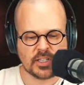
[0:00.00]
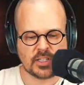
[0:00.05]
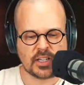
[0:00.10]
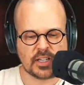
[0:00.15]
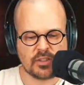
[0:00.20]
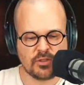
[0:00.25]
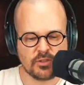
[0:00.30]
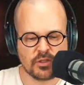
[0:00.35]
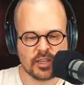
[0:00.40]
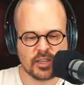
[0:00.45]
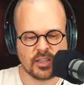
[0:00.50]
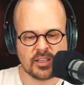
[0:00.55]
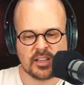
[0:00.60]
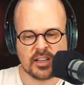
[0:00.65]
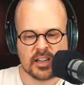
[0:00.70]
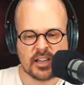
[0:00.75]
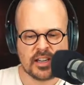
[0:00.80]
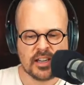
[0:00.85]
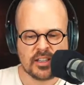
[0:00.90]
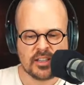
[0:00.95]
that you can
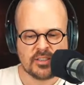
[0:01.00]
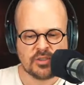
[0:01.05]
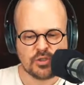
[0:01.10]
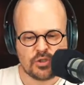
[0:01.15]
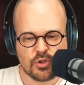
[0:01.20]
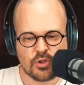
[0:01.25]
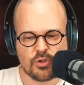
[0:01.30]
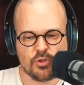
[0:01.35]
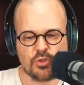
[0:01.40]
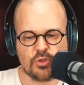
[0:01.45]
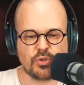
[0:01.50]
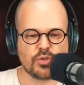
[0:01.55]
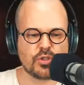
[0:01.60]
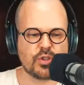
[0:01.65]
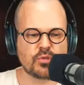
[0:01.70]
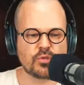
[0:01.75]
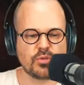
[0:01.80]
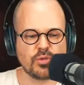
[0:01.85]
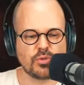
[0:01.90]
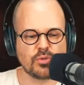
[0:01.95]
do so
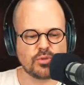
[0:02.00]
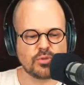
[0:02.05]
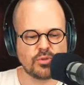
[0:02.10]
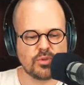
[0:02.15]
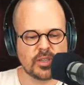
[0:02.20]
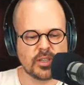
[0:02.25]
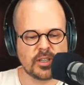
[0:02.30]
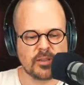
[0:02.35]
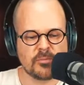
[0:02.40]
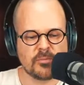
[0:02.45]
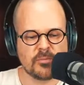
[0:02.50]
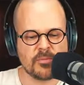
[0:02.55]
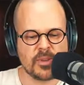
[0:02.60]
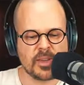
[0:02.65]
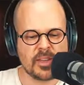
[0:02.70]
you're